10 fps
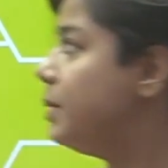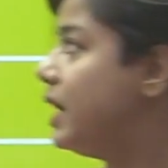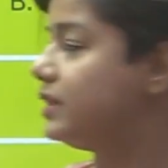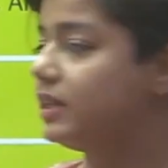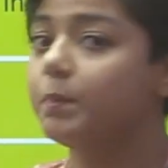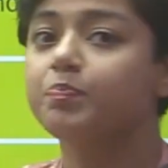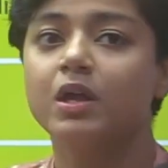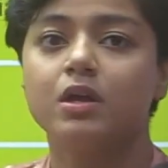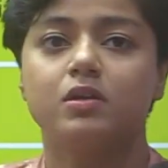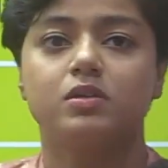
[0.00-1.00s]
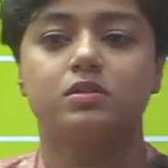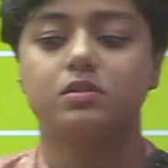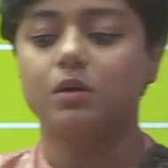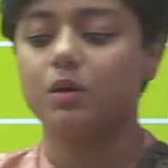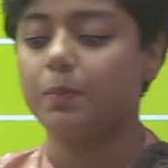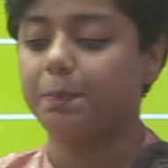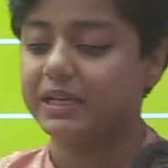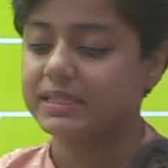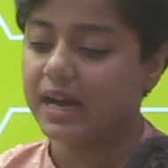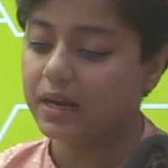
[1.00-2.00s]
Bharati. So
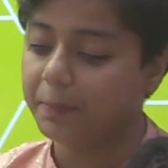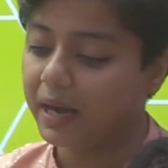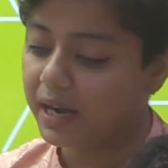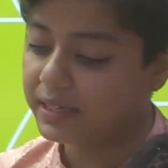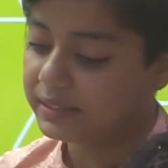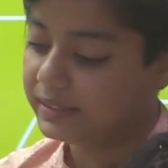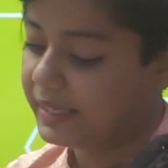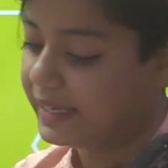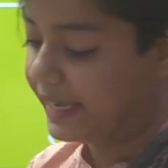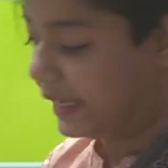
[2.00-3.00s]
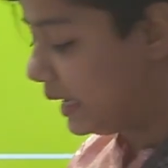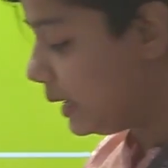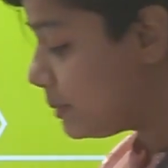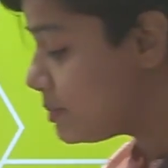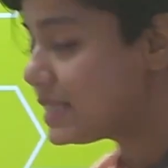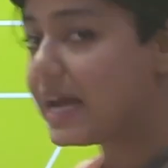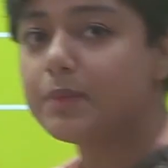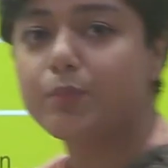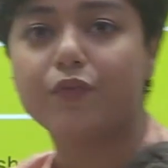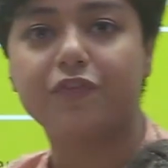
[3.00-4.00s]
Prasar Bharati aims
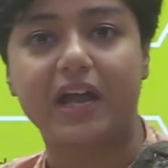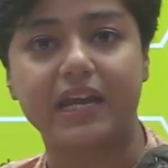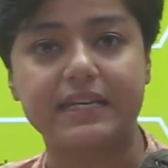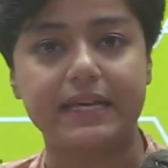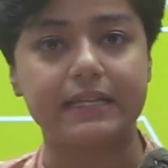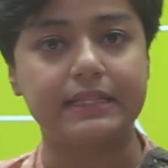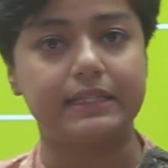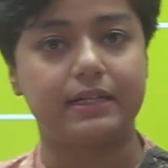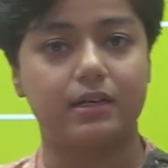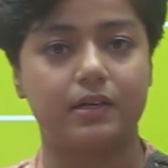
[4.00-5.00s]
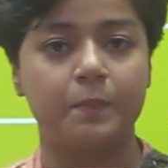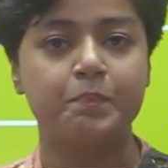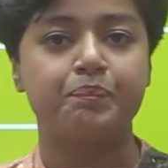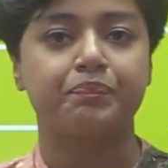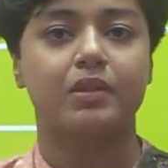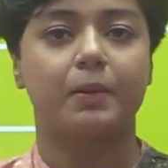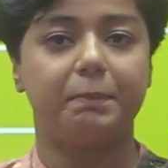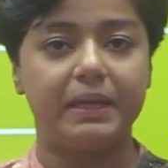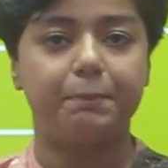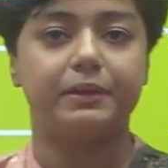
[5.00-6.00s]
at providing the
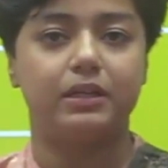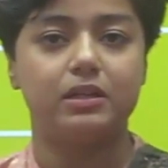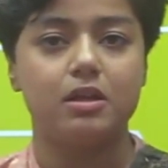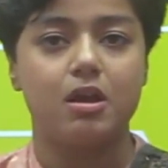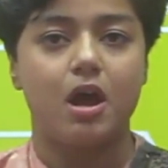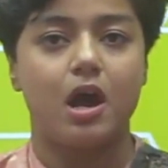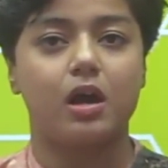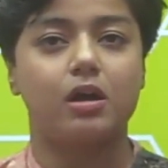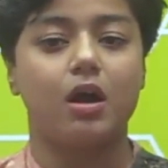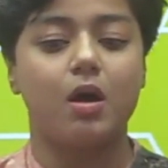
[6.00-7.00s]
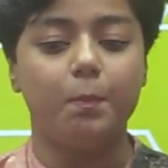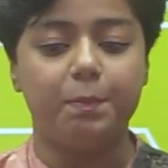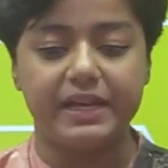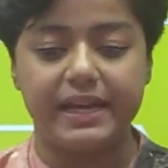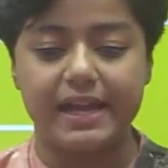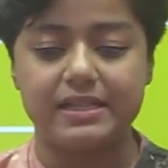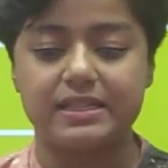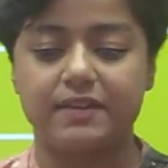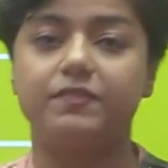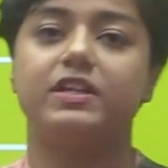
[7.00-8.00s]
people a
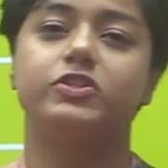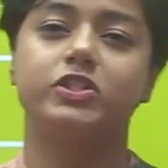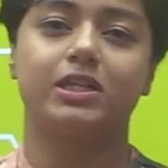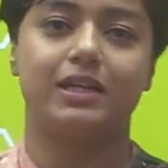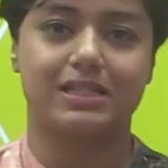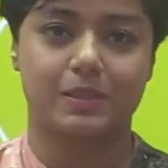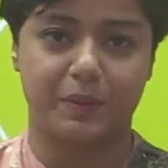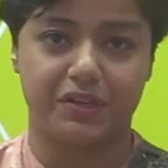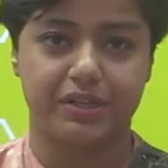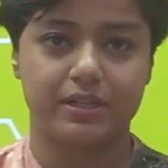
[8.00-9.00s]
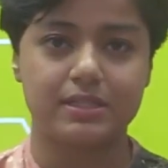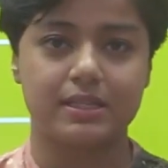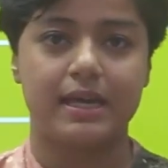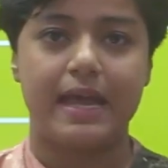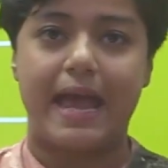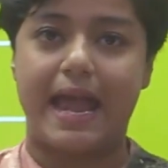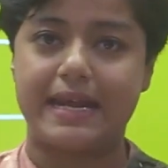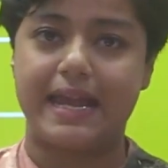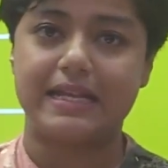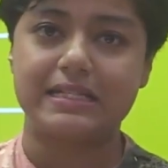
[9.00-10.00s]
comprehensive digital experience,
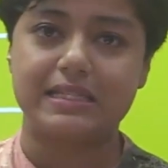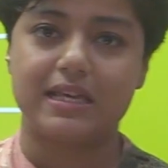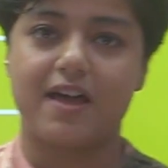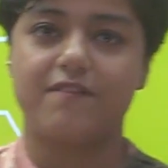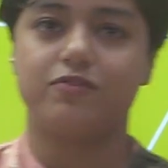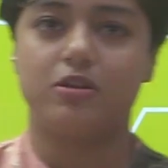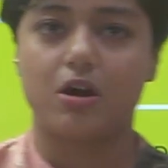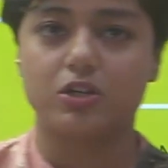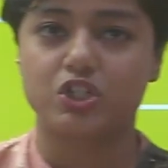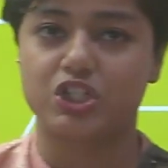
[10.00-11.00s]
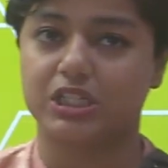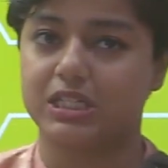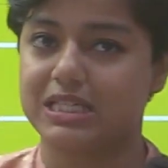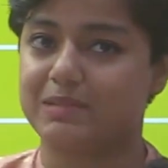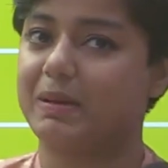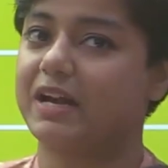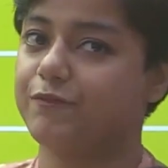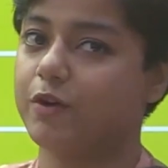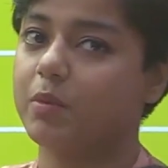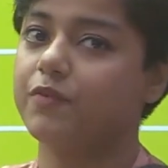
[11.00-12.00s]
and hence they have launched this
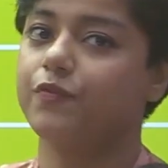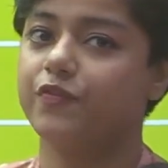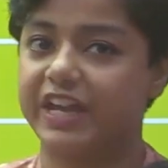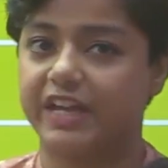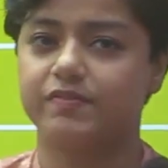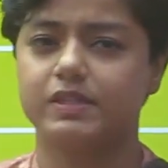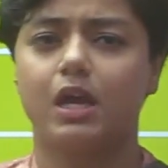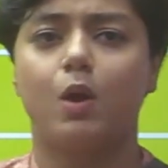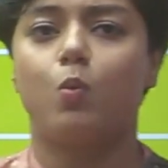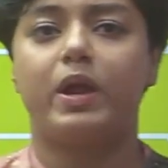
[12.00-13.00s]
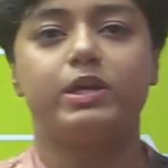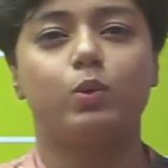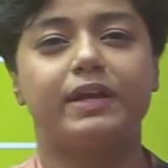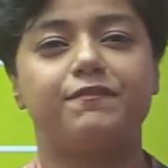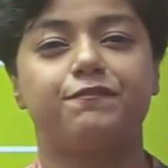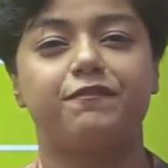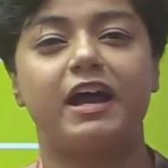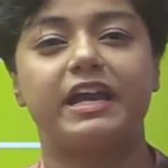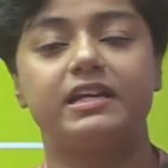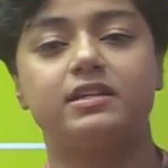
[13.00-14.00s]
platform of Waves, where you can
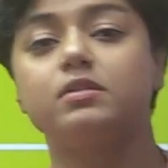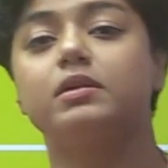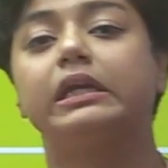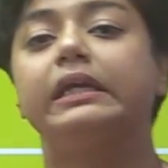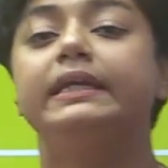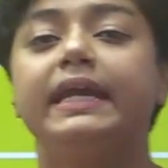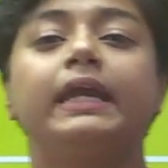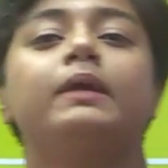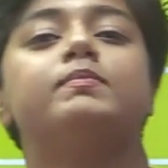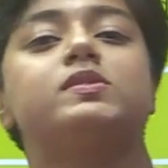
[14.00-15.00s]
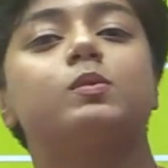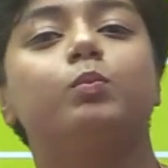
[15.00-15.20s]
find games,